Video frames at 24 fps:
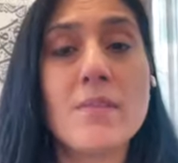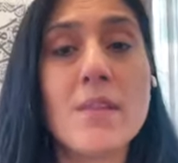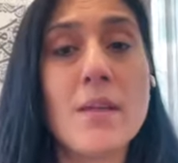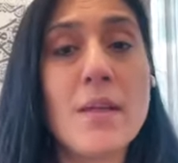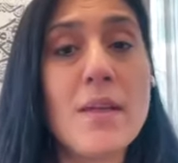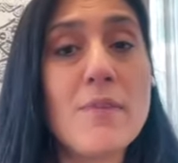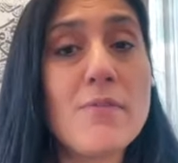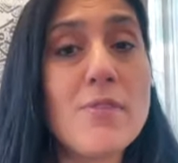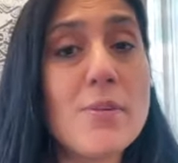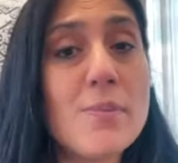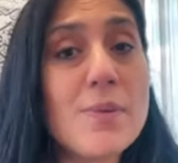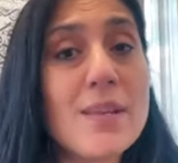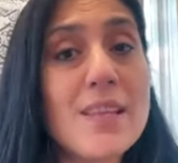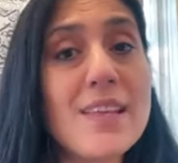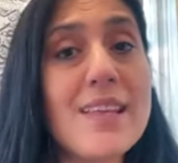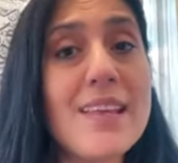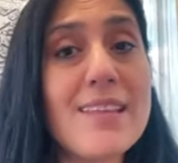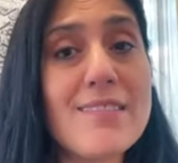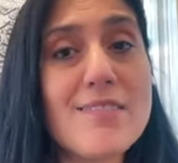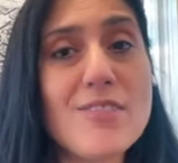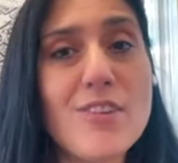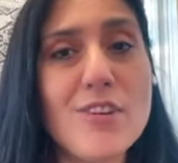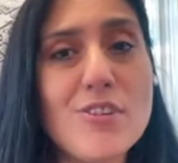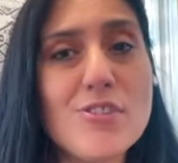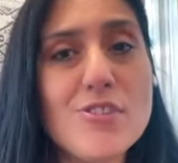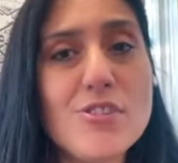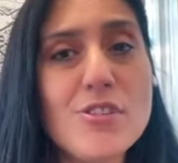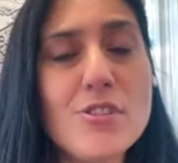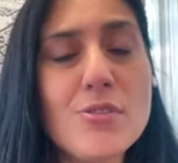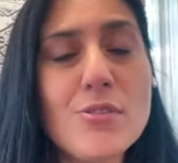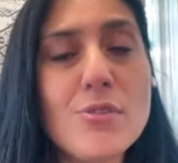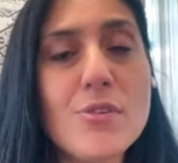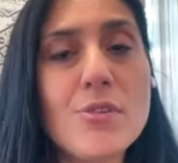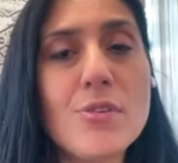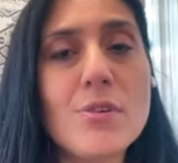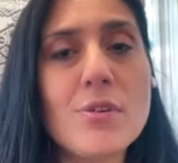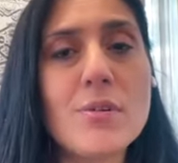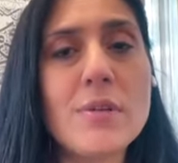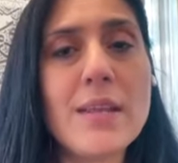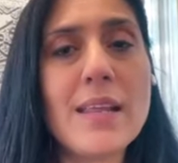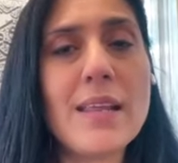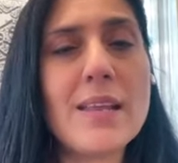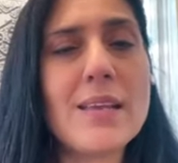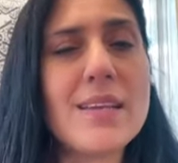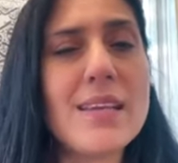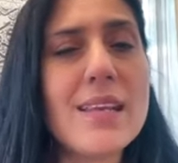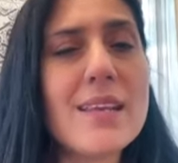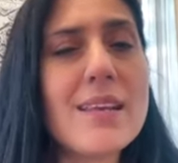so everybody gets onto you you
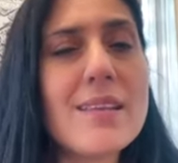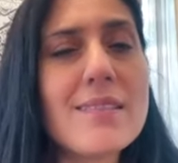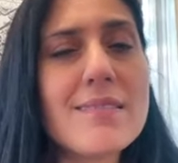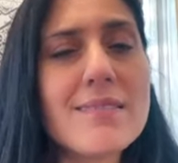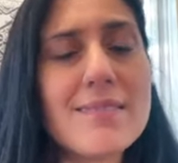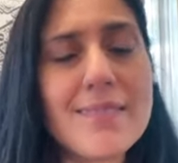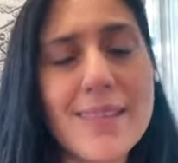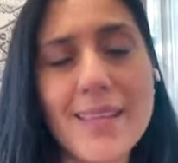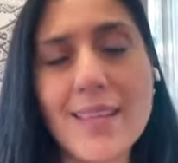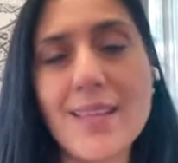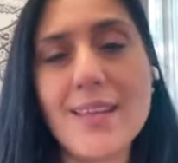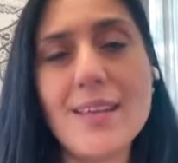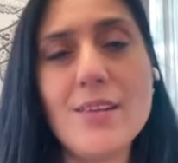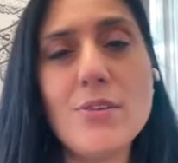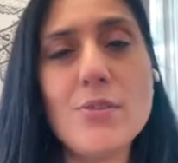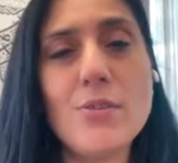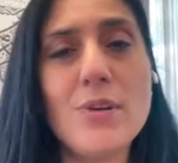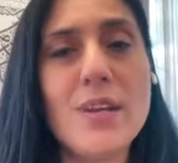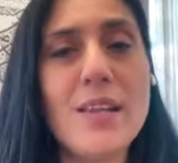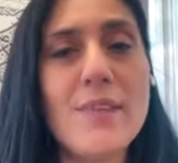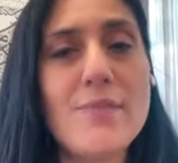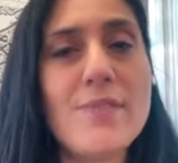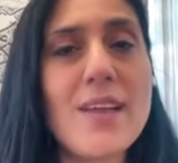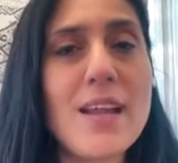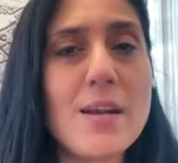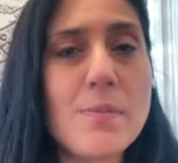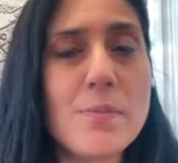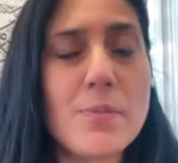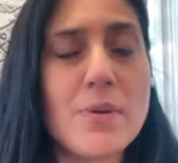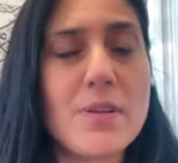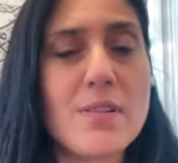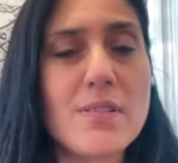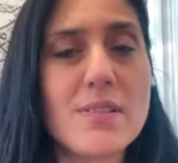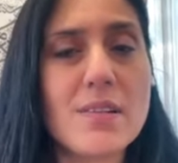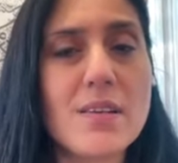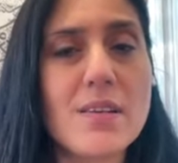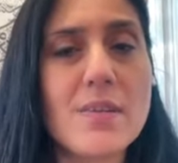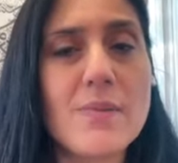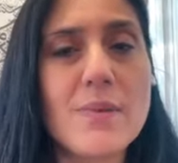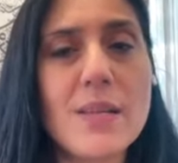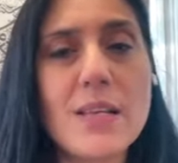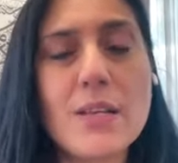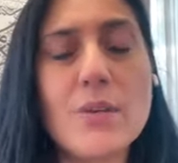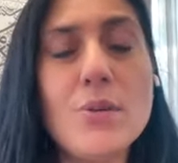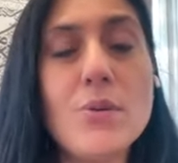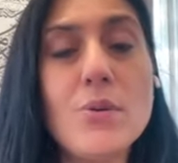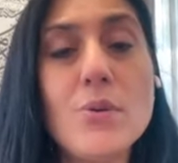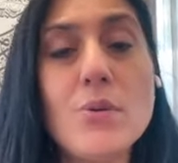like take a second to leave that person i'm
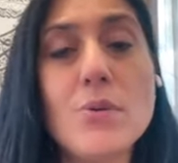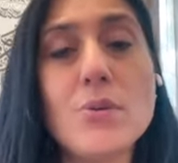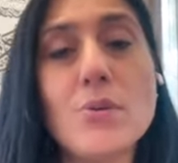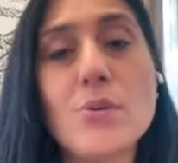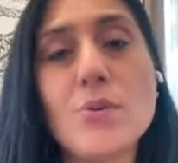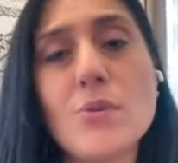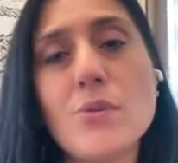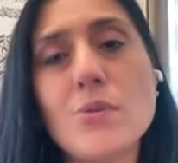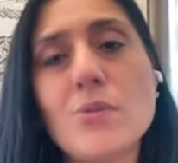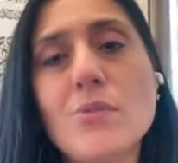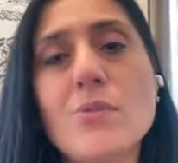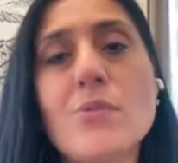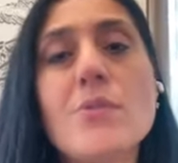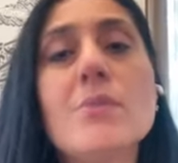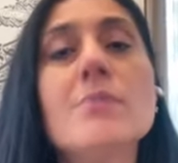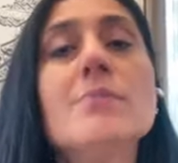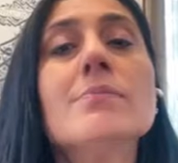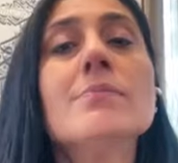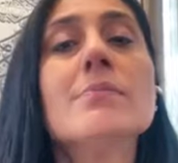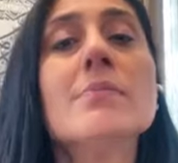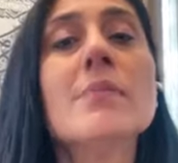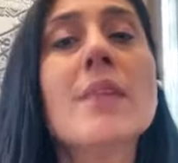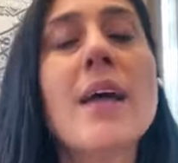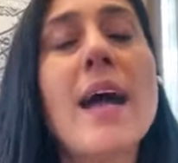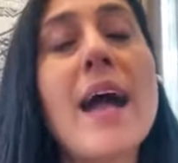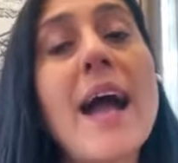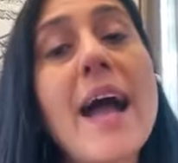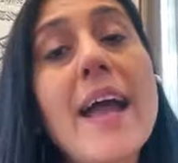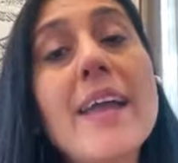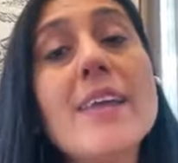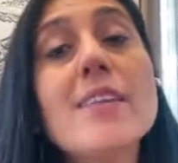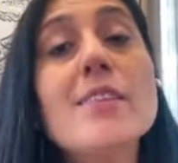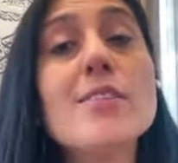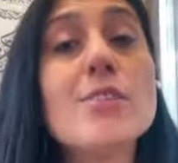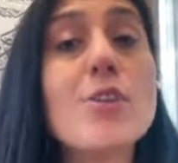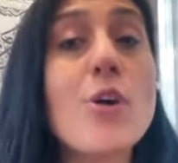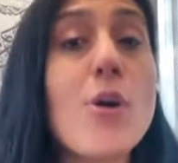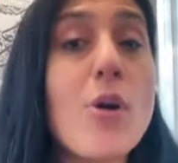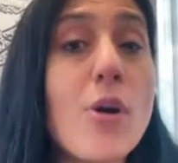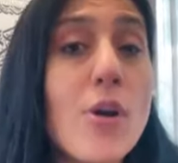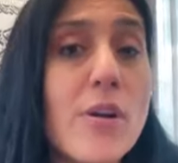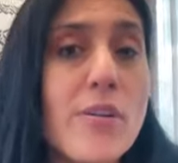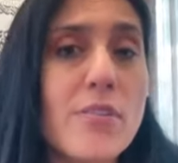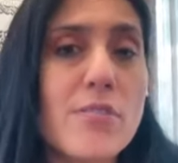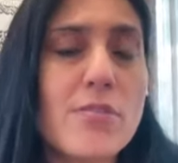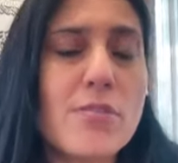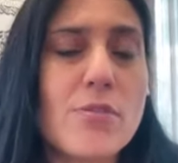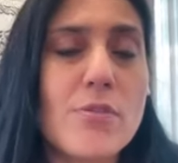like no no no no no no i
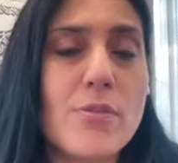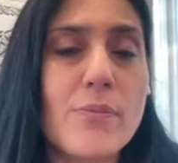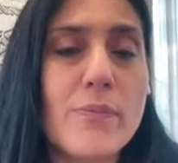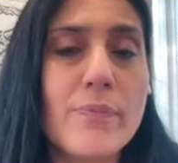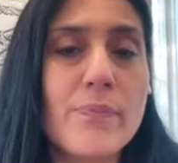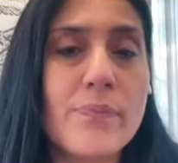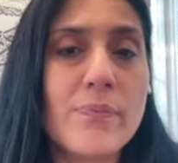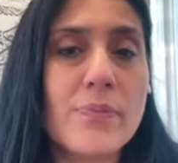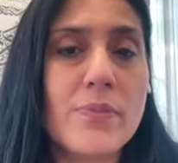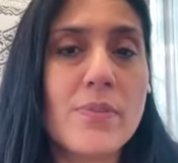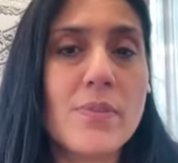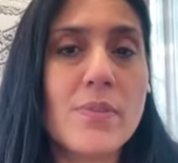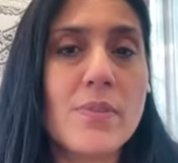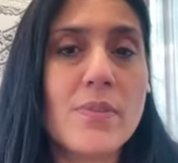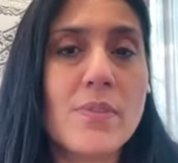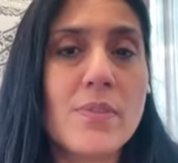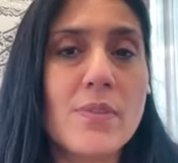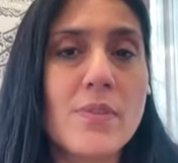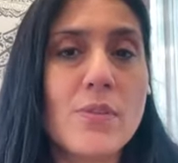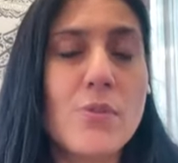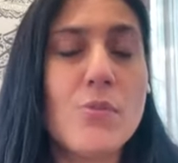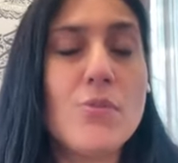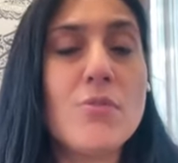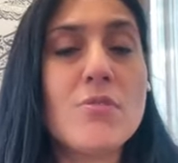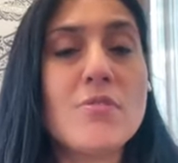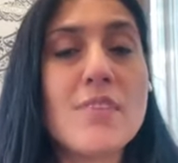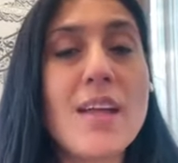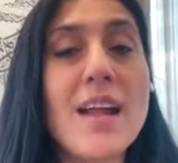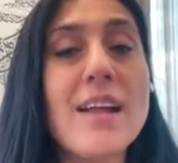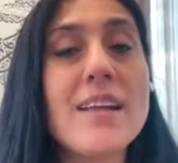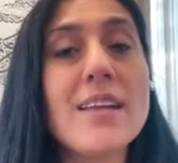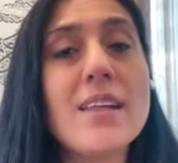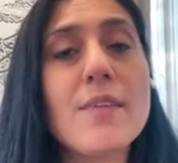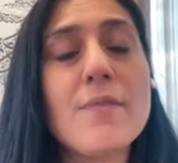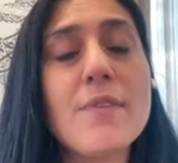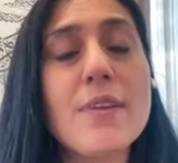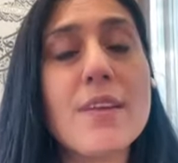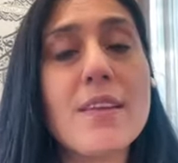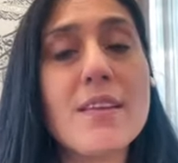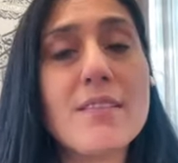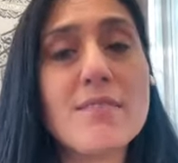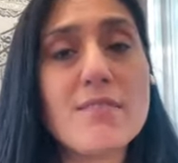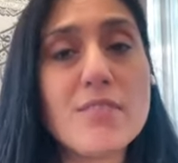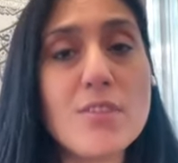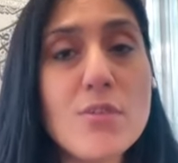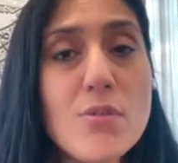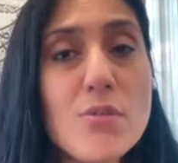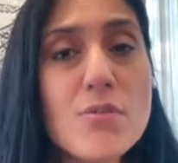thought so you start giving
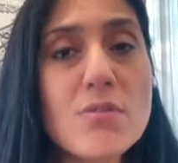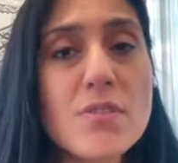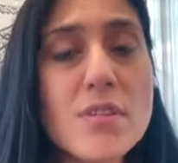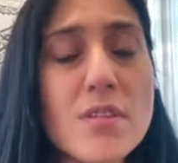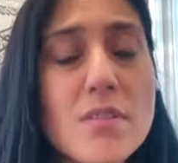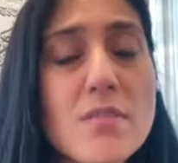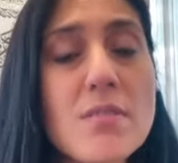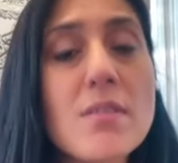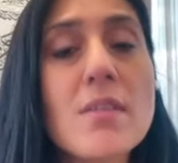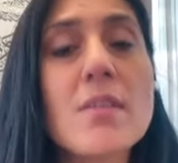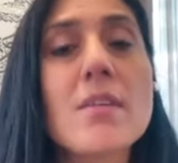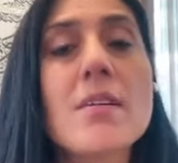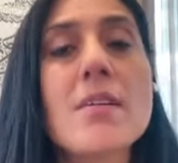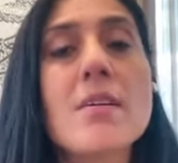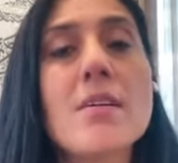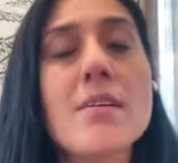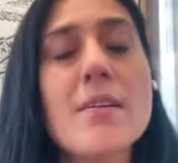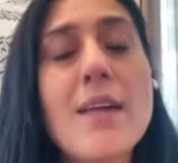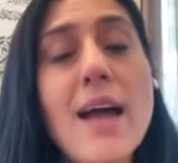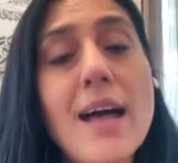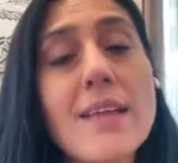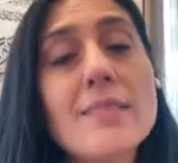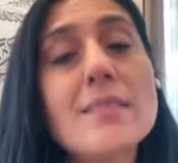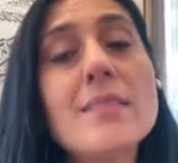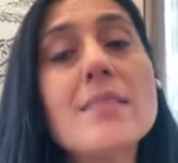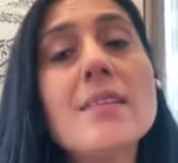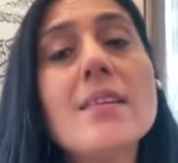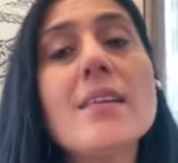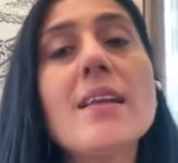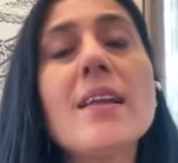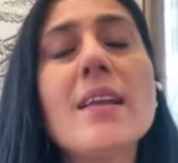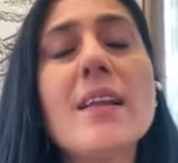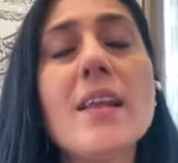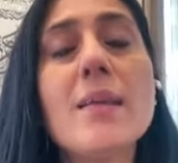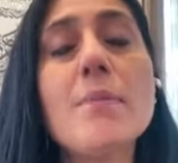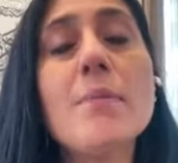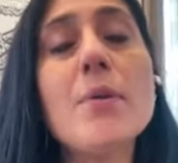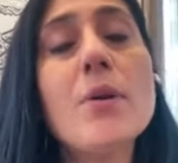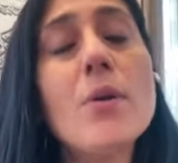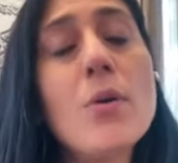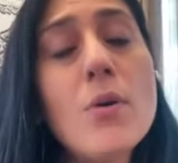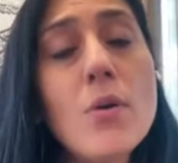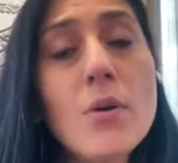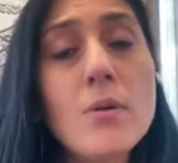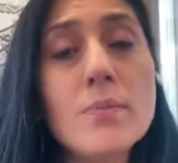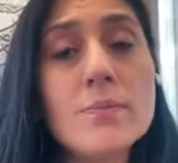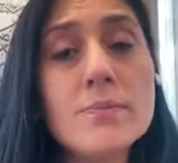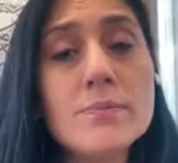excuses rather than claiming
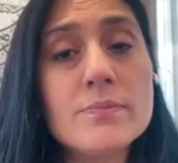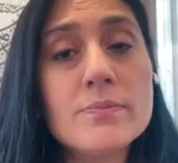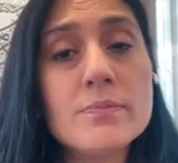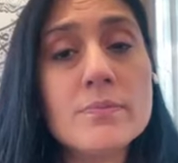oh